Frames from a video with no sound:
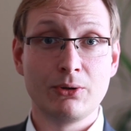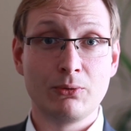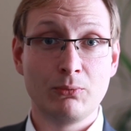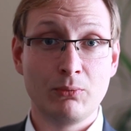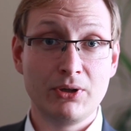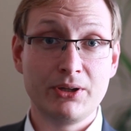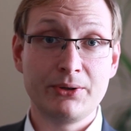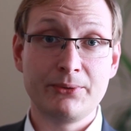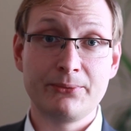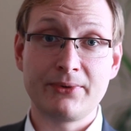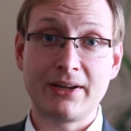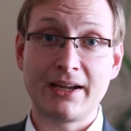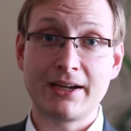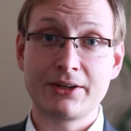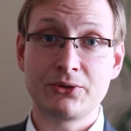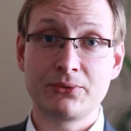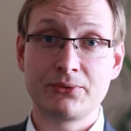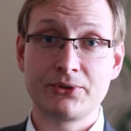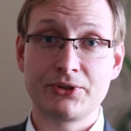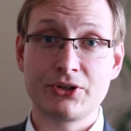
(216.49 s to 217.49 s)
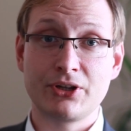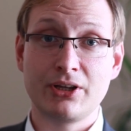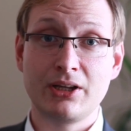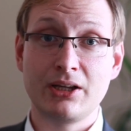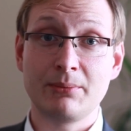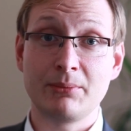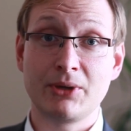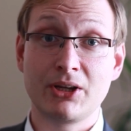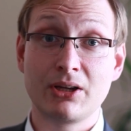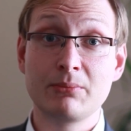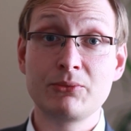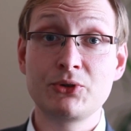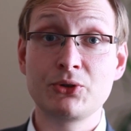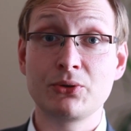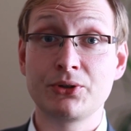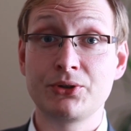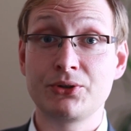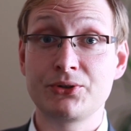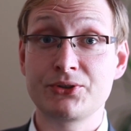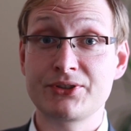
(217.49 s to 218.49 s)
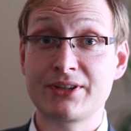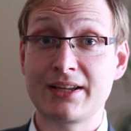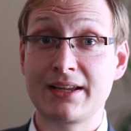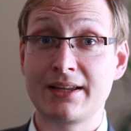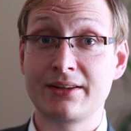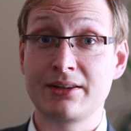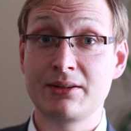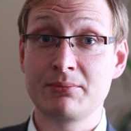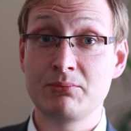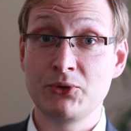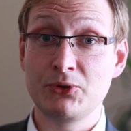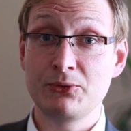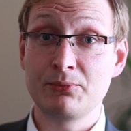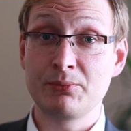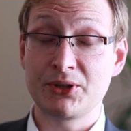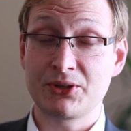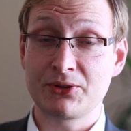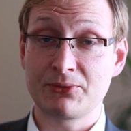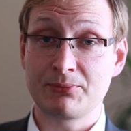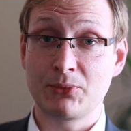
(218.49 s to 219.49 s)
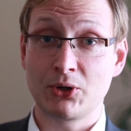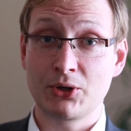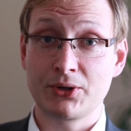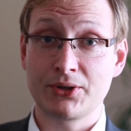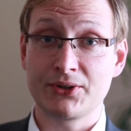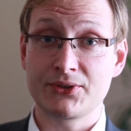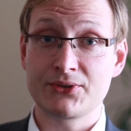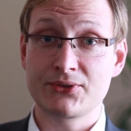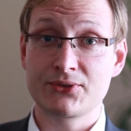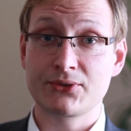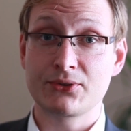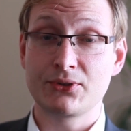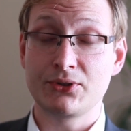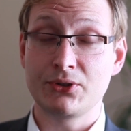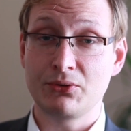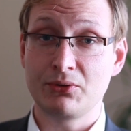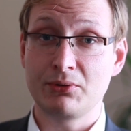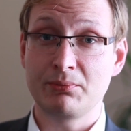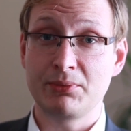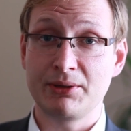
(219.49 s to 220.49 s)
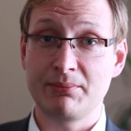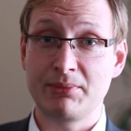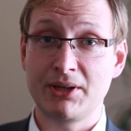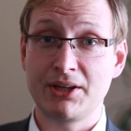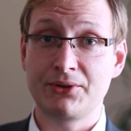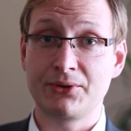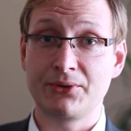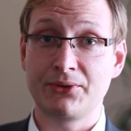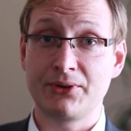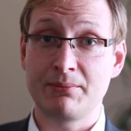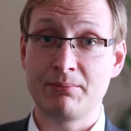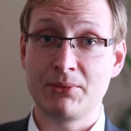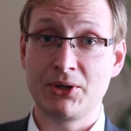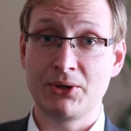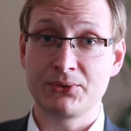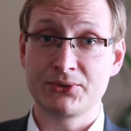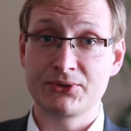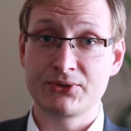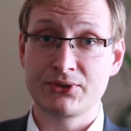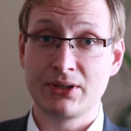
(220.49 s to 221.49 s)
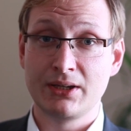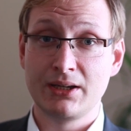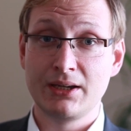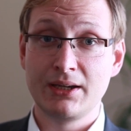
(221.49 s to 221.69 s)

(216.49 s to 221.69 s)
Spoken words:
will in fact over time come to understand the movement of markets notably better than most,